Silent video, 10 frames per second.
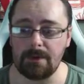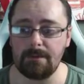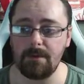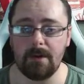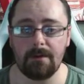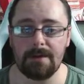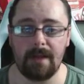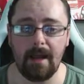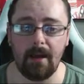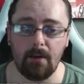subs that we got
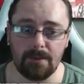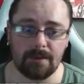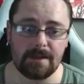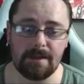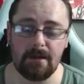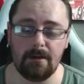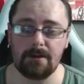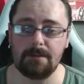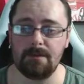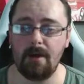today. Always good to see new
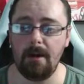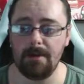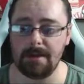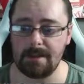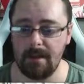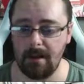subscribers.